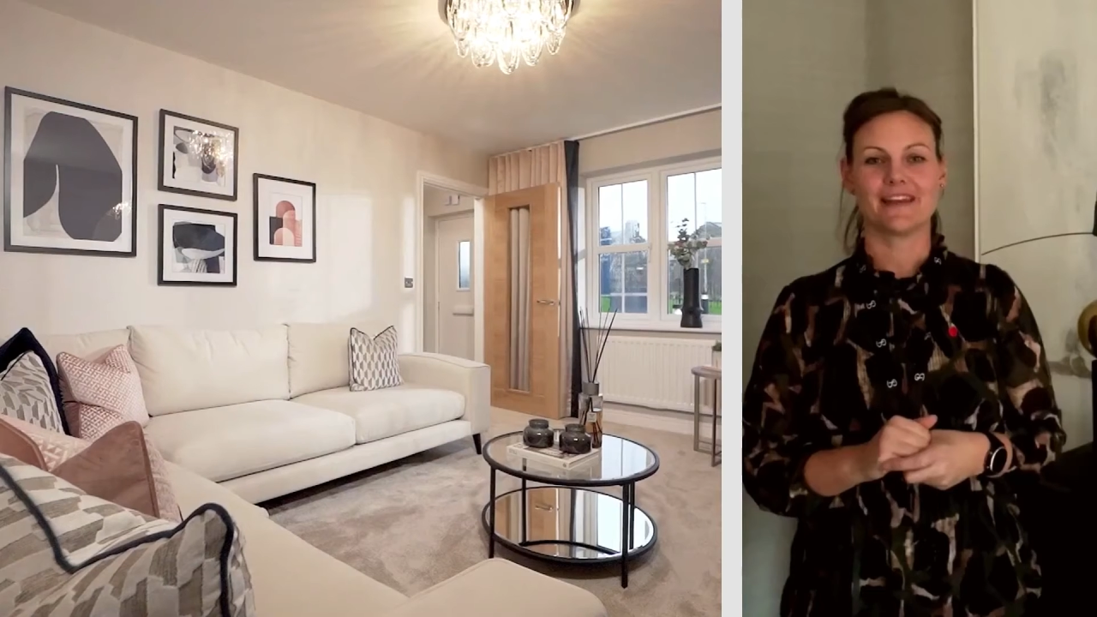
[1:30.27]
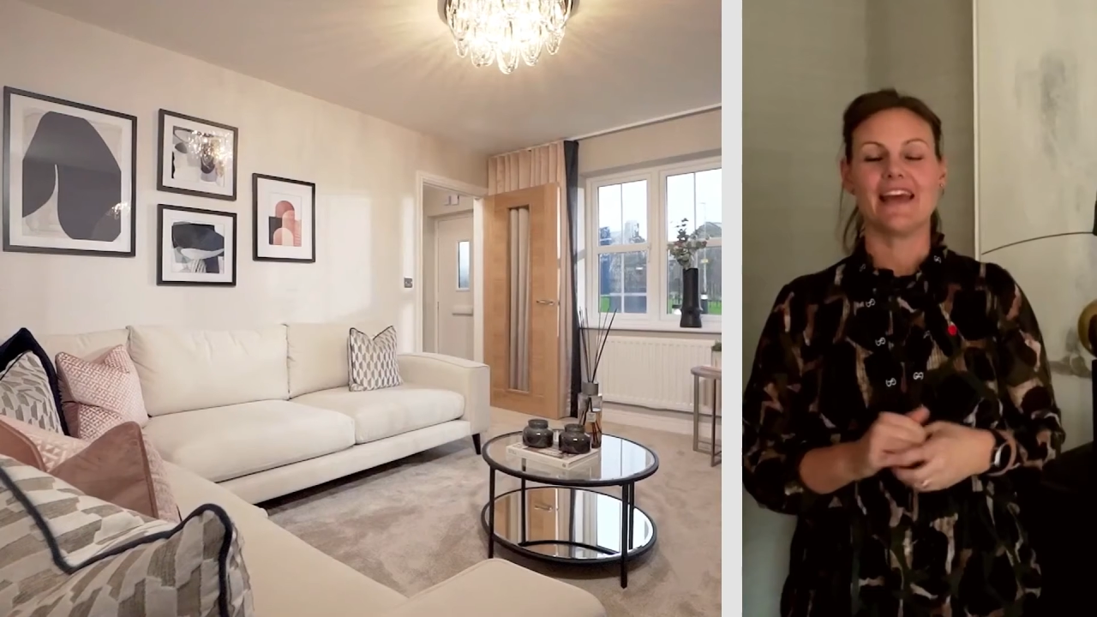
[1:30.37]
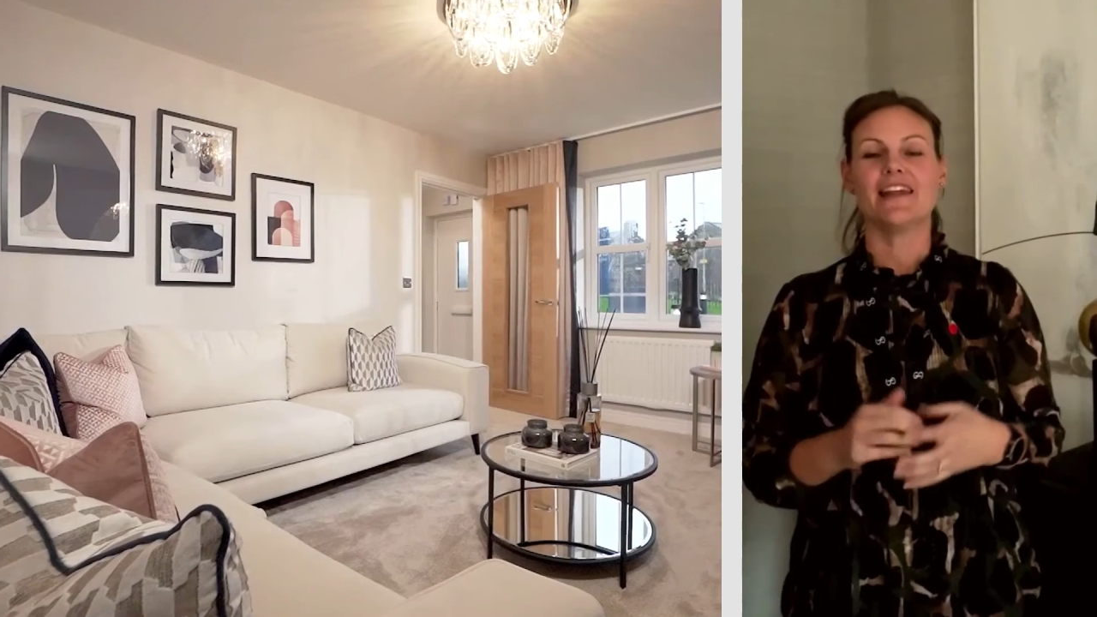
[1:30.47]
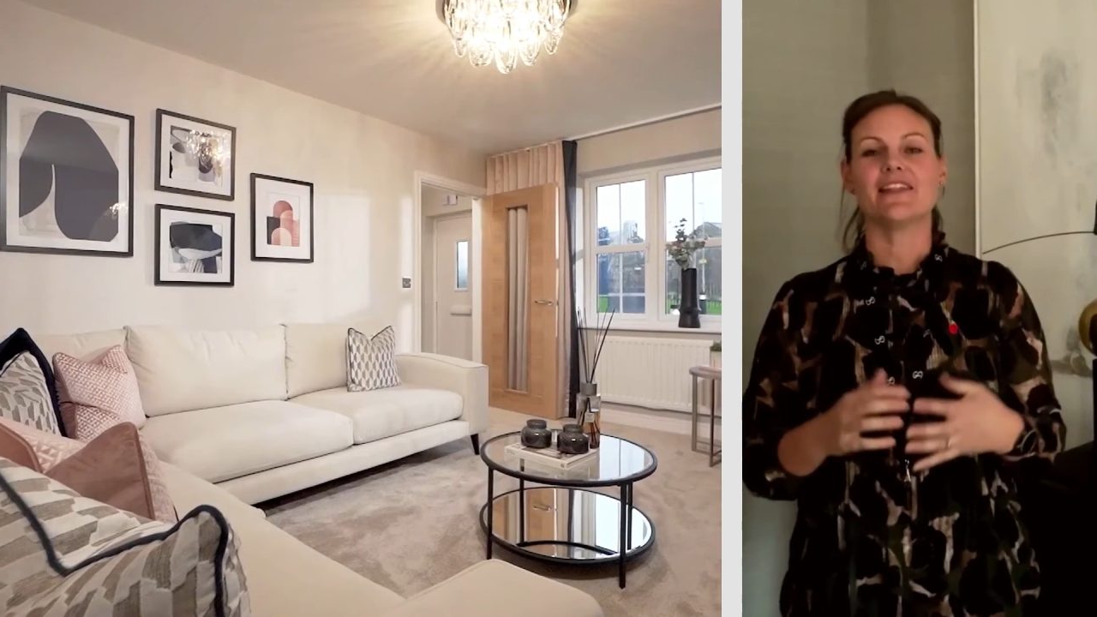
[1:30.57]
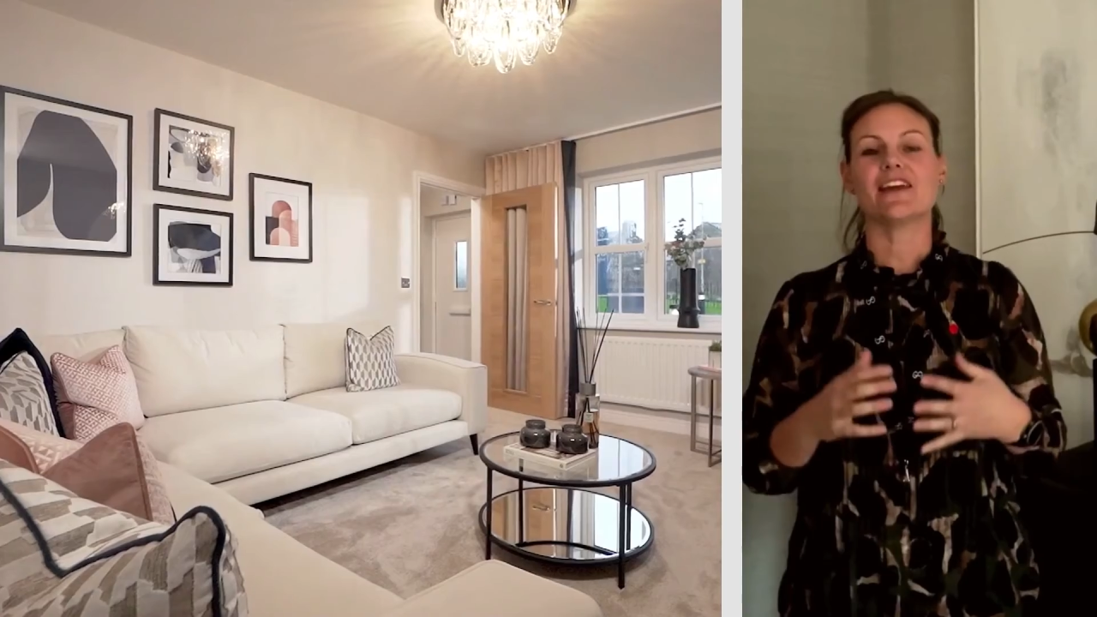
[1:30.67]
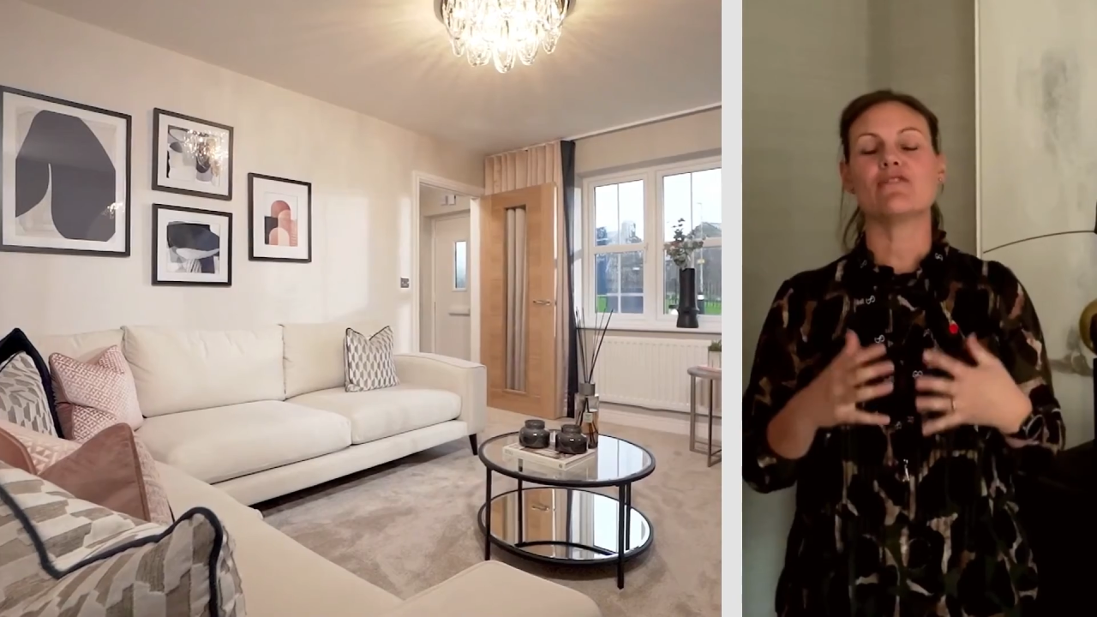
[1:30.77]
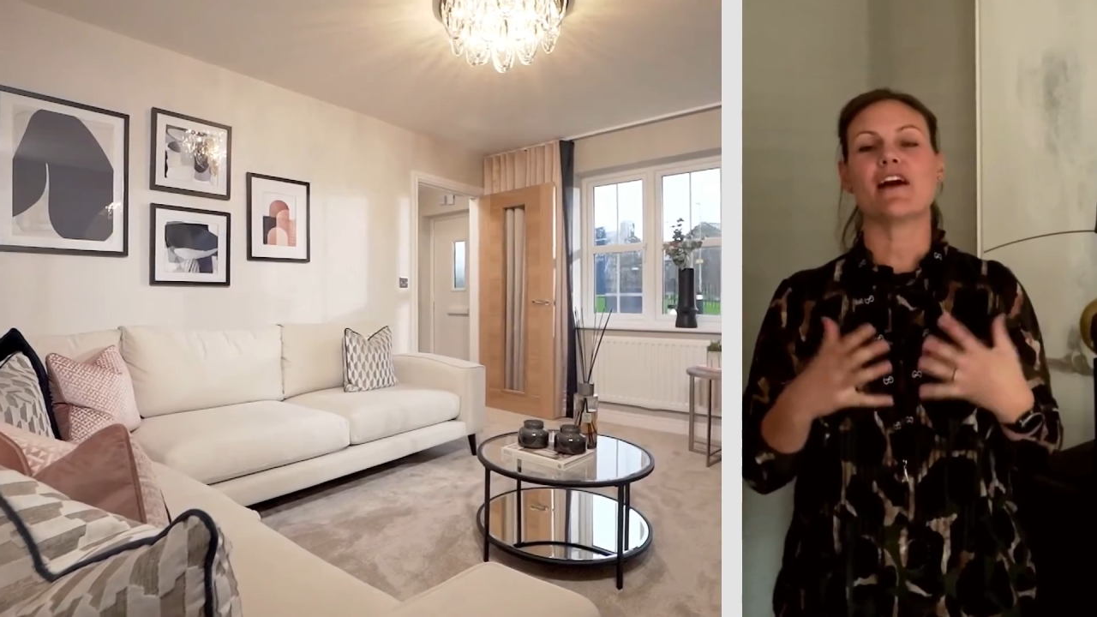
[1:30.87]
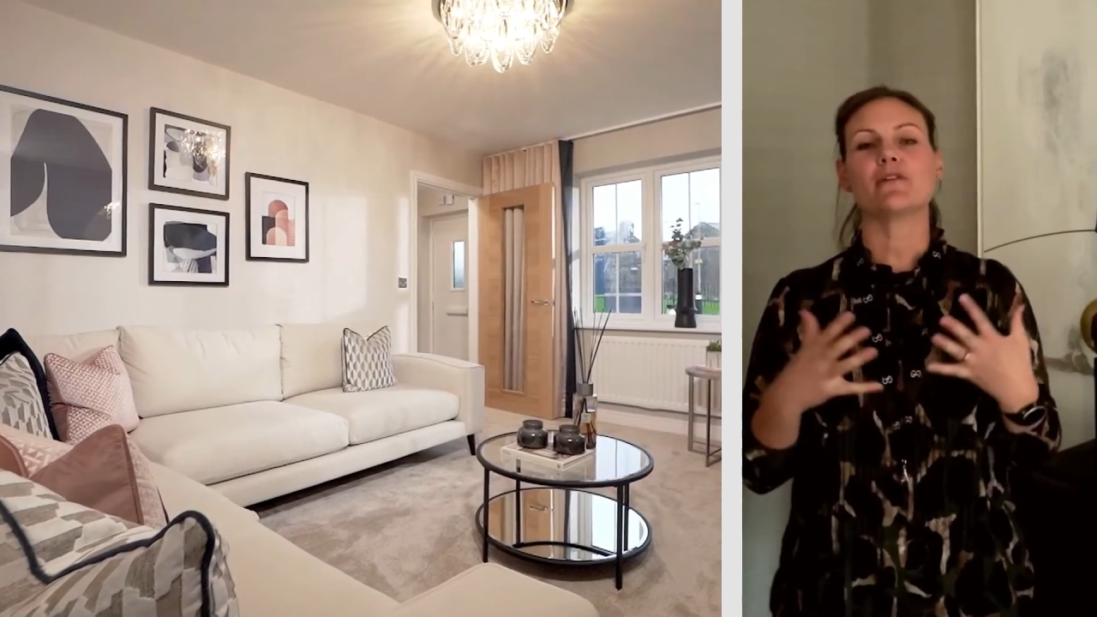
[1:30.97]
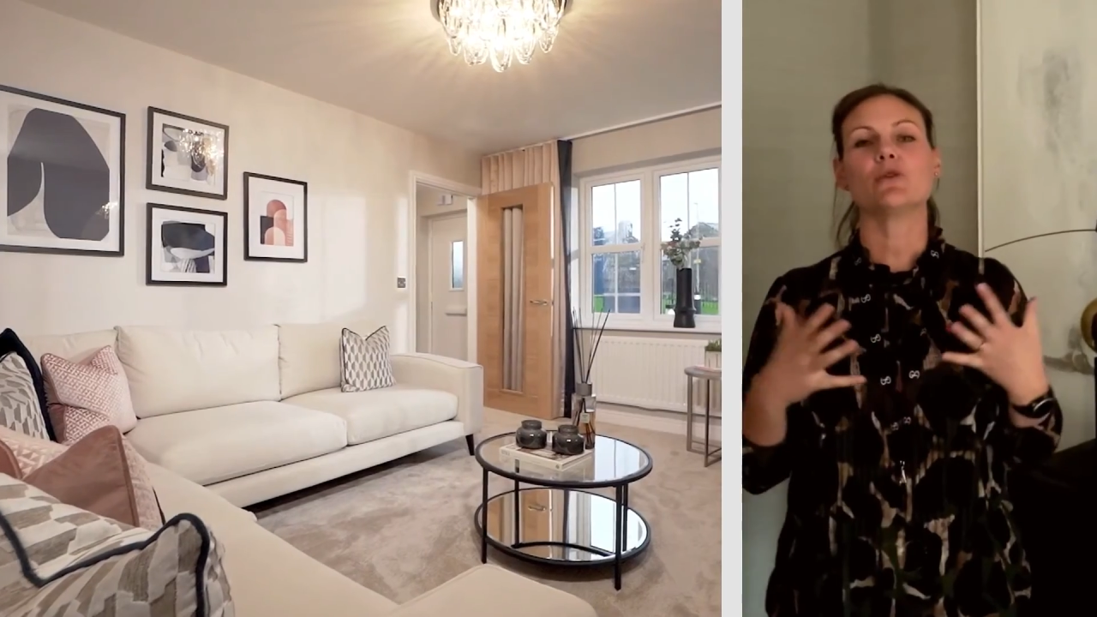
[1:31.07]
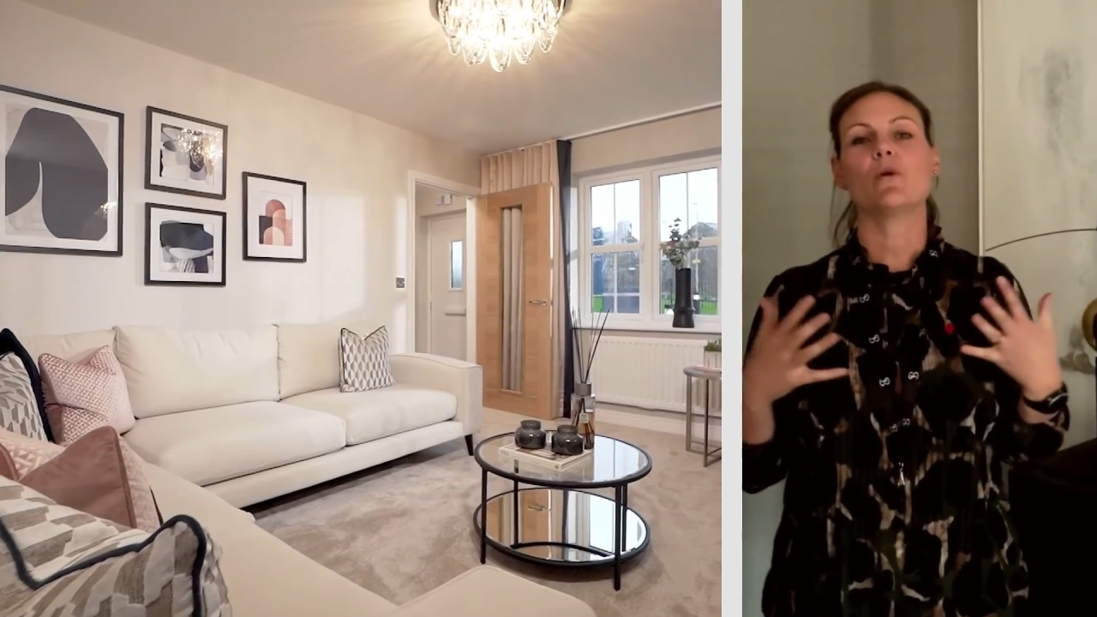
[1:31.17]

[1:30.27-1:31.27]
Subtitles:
Think of how you want